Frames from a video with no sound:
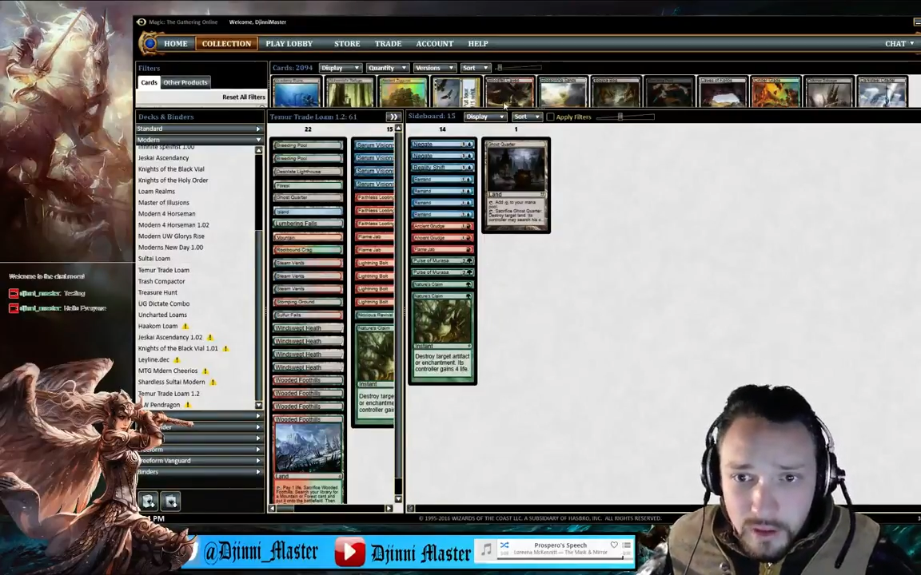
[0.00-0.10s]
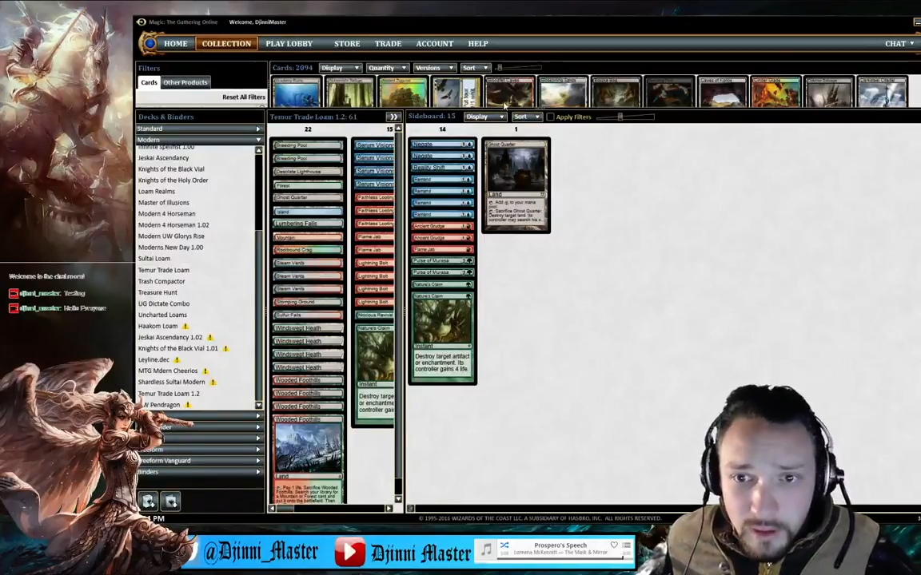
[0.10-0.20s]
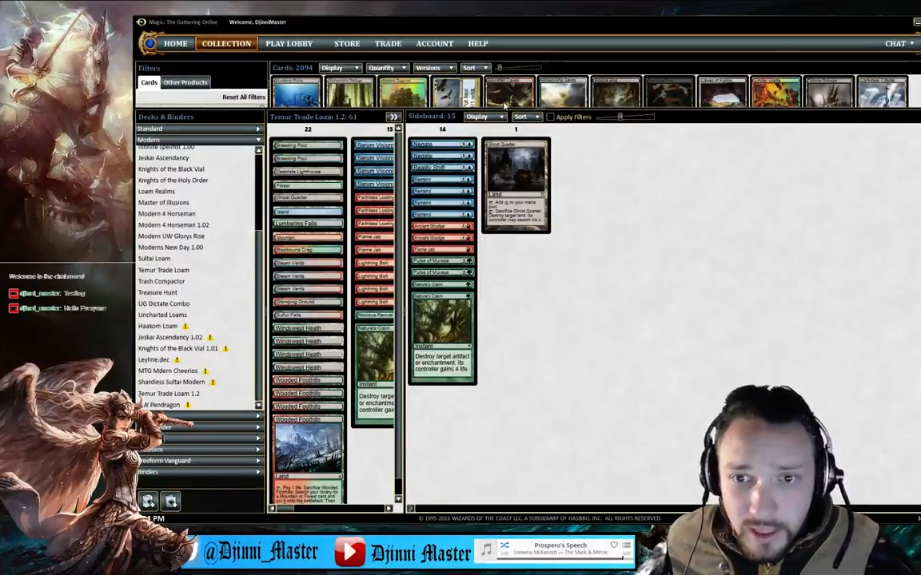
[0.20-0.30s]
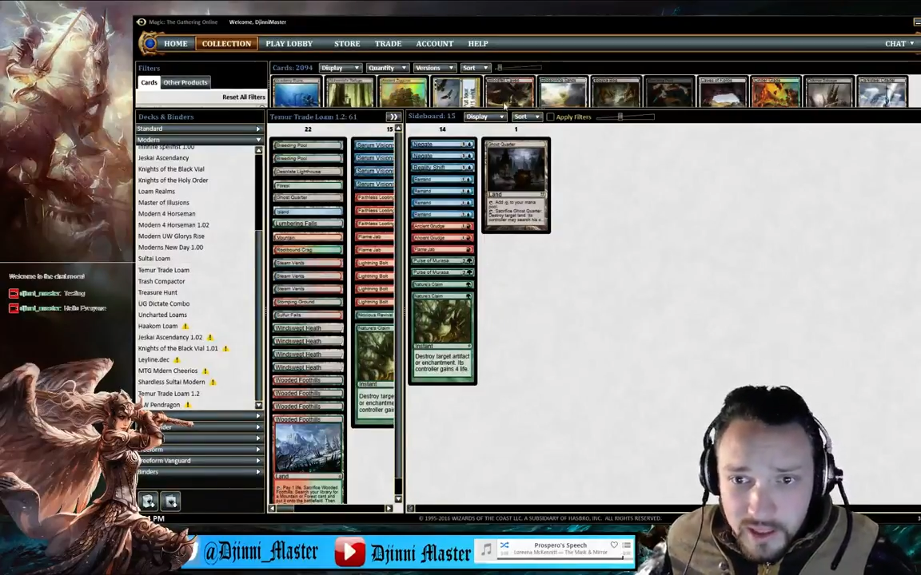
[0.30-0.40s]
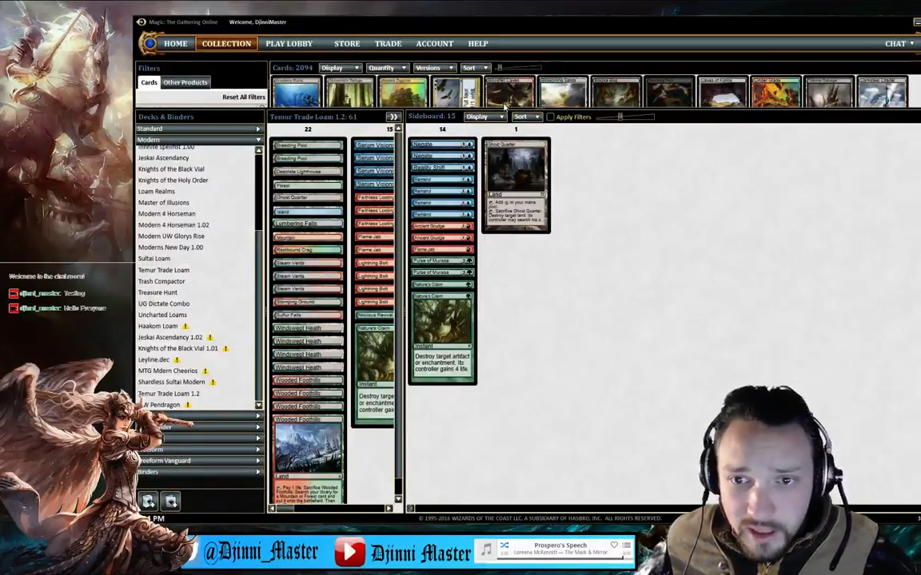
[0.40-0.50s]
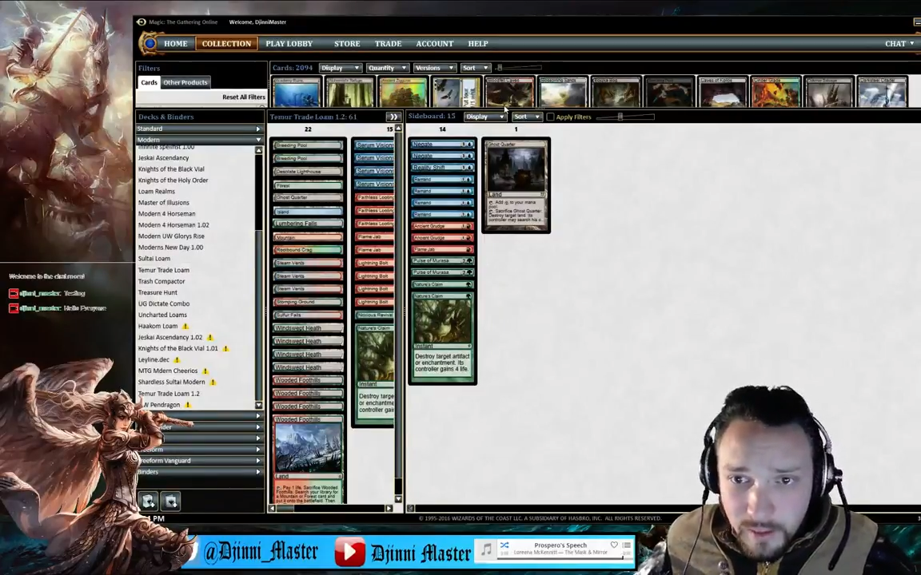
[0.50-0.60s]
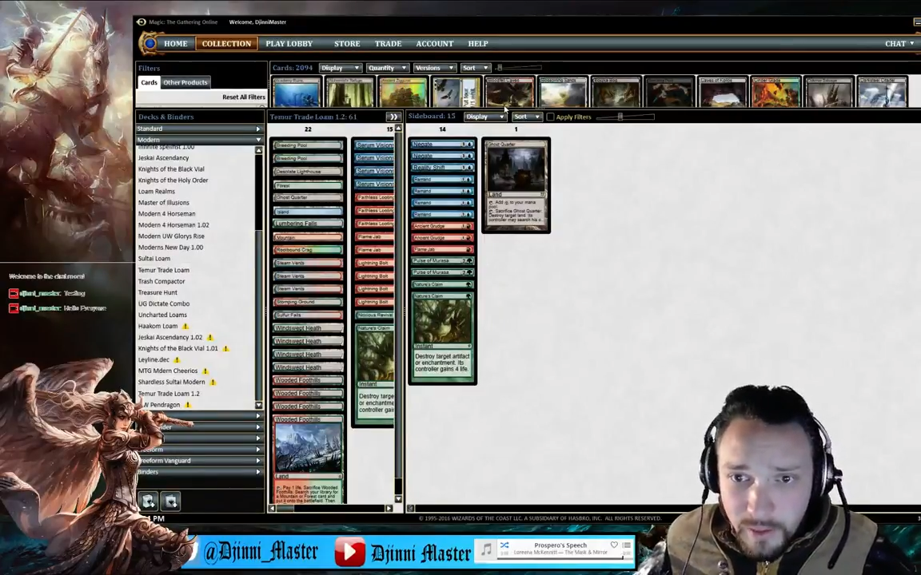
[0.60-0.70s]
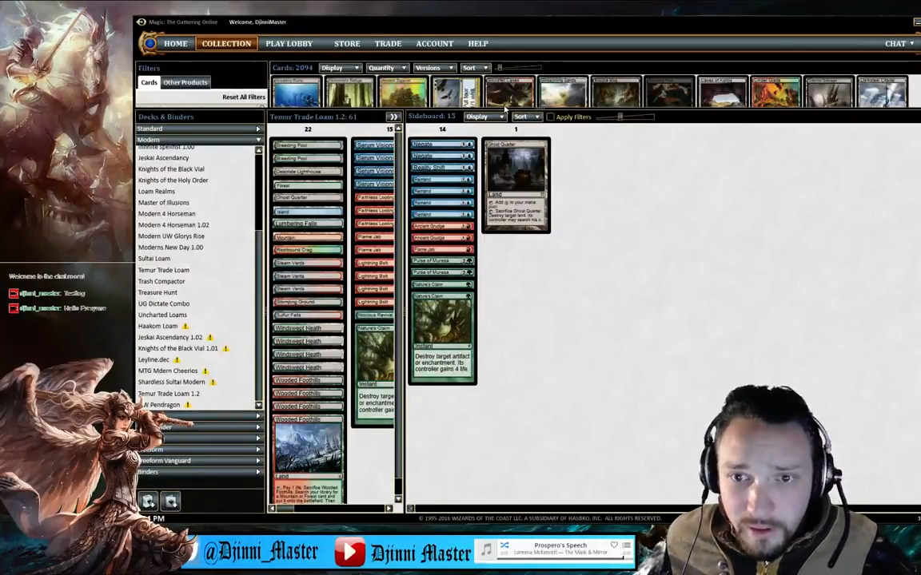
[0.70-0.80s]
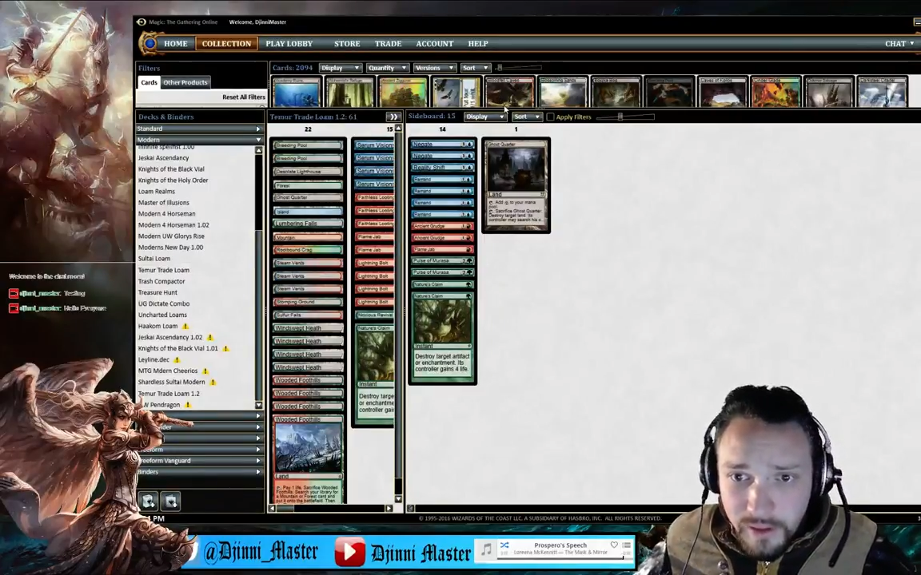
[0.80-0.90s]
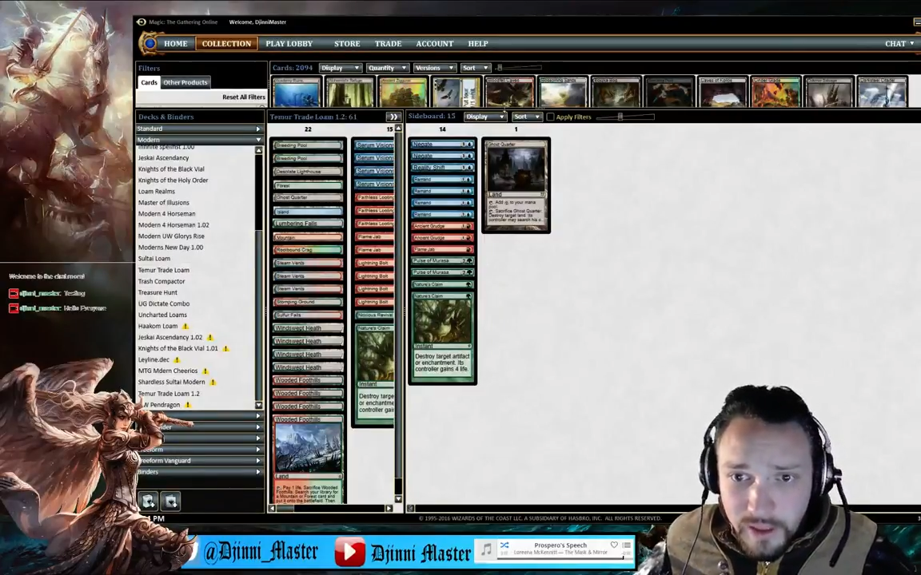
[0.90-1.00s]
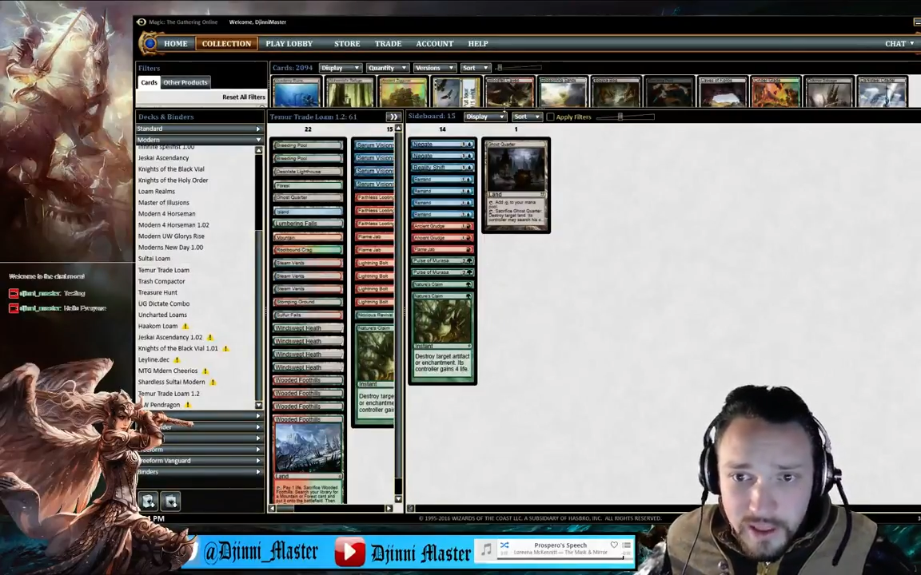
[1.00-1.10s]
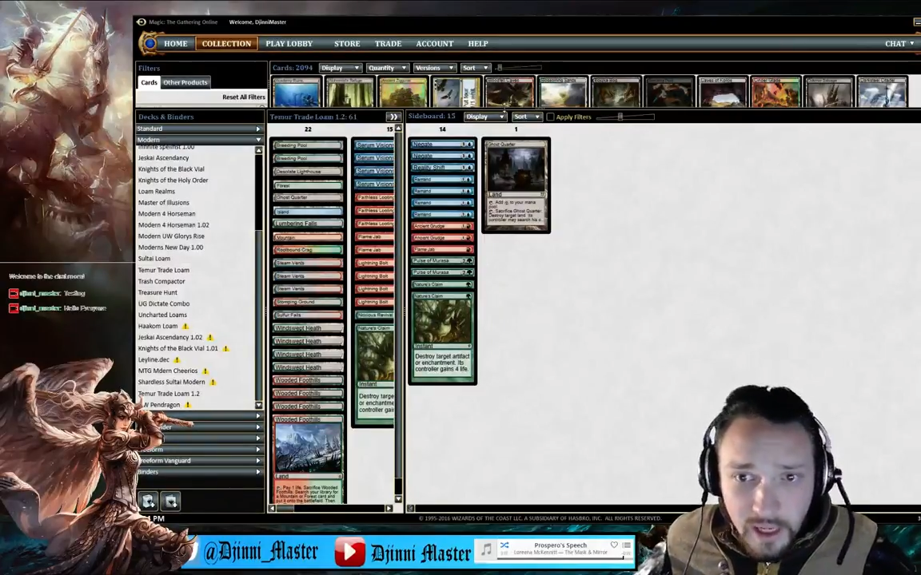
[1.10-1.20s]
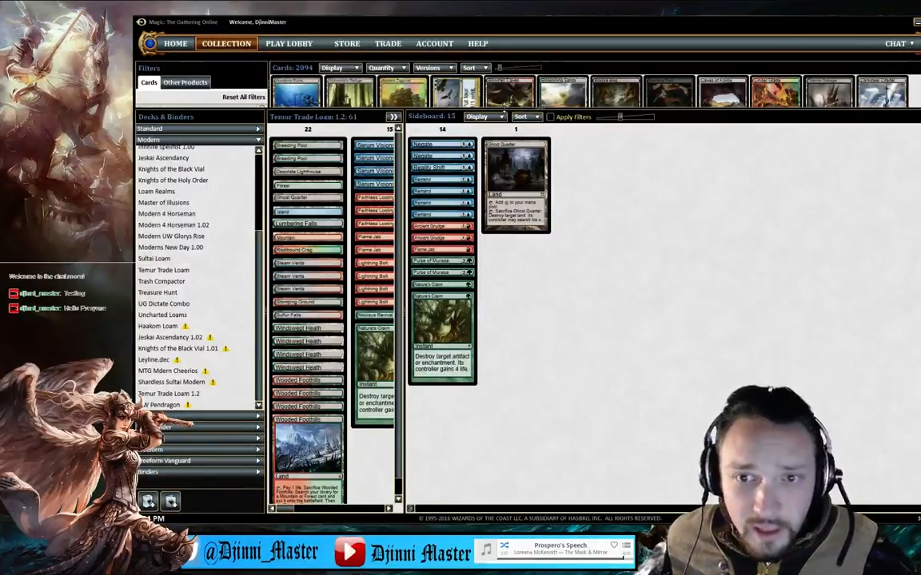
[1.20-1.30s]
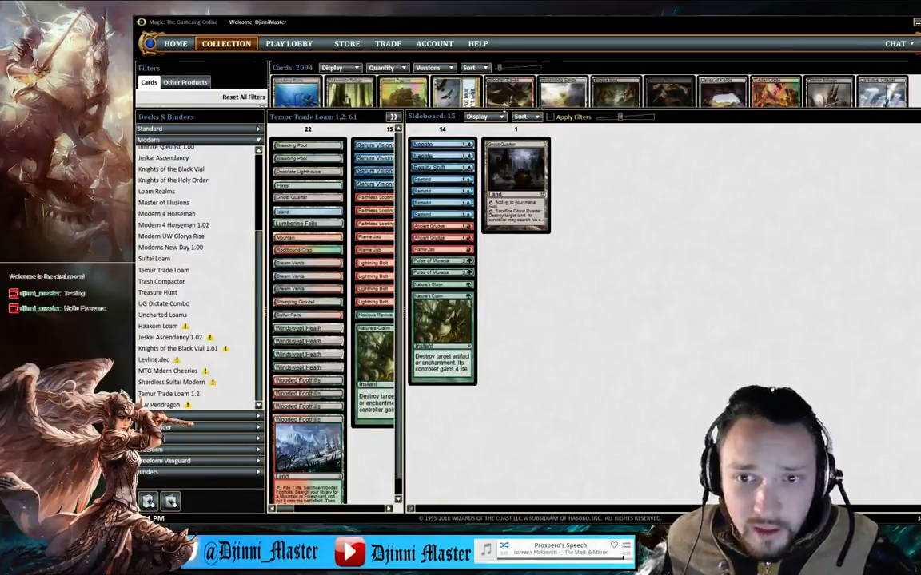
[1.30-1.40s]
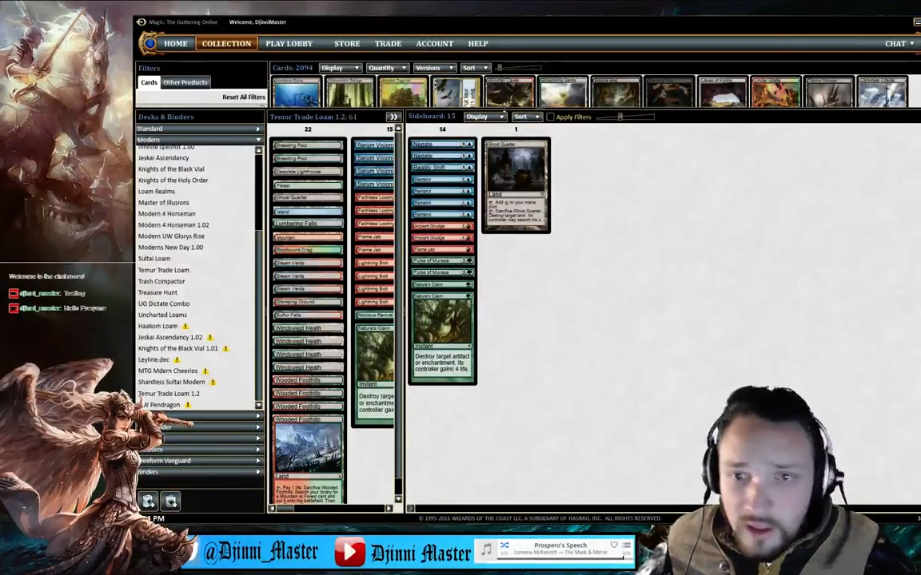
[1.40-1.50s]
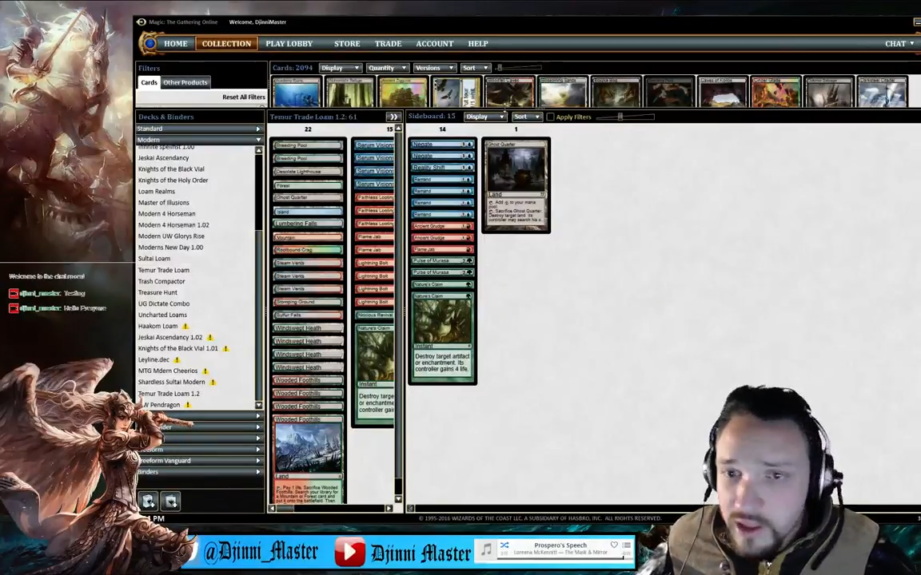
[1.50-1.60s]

testing a Myriad Titan also,